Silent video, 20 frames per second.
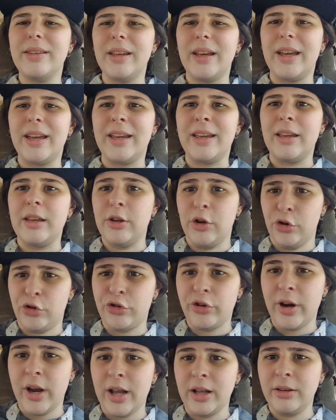like, you're
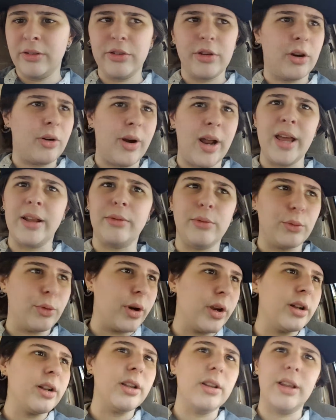trans? All right,
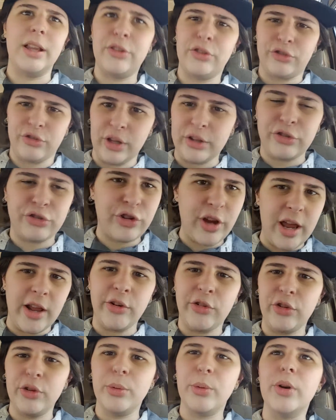we're gonna, let's
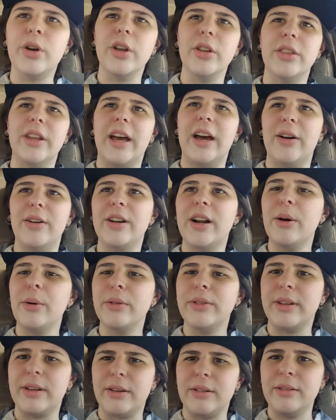change the world now. And I
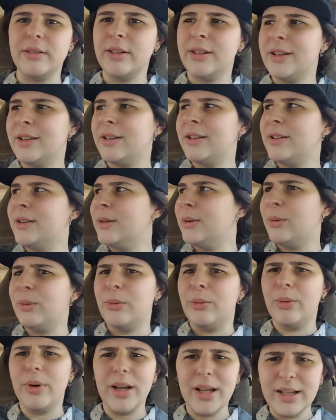was like,
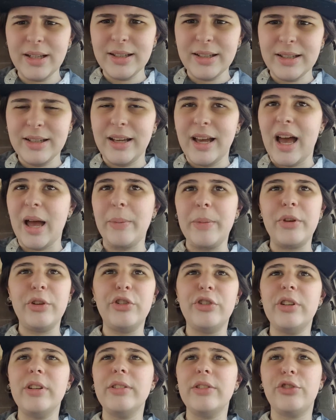what? I mean,
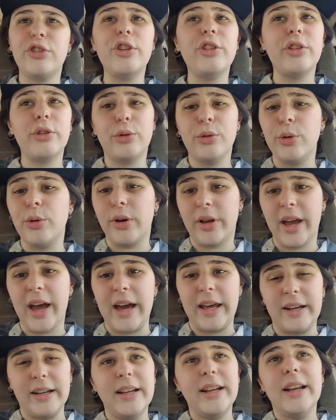she's a cool
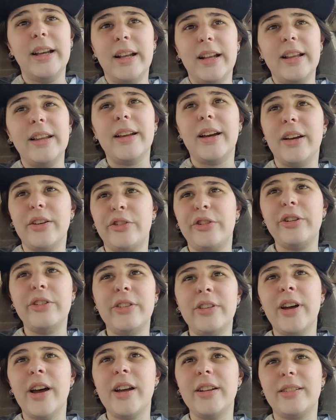cat.
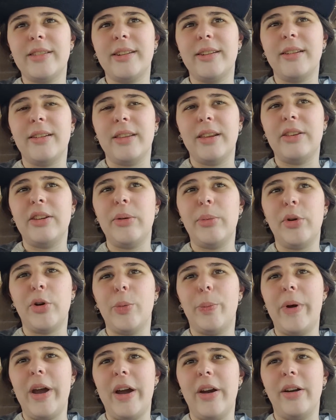She's not the
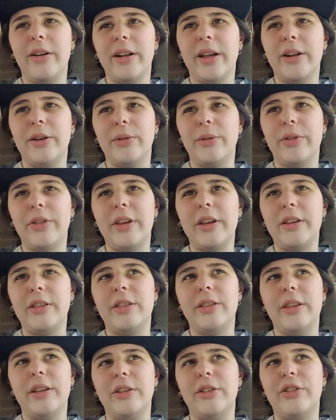typical parent. I don't think
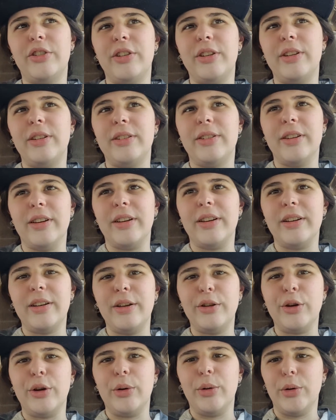that she's,
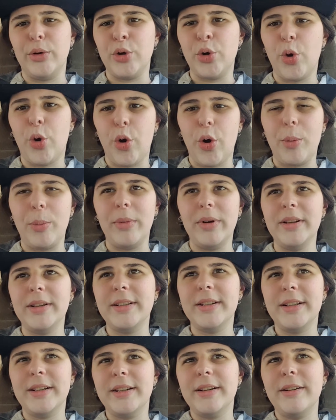you know, norm
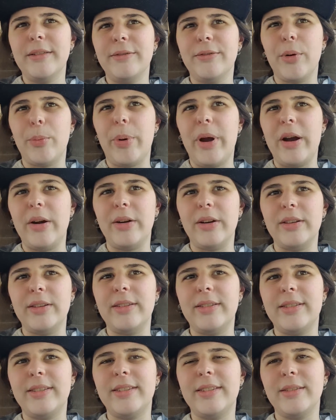for
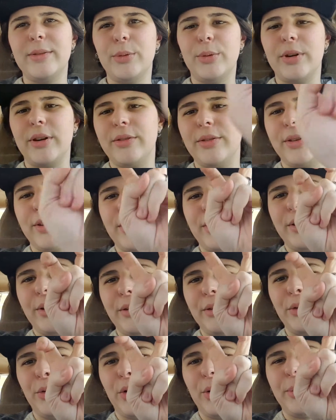parents, whatever, you
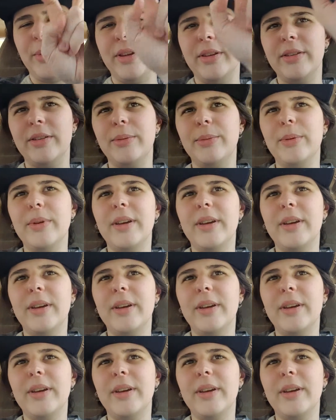know, norm is.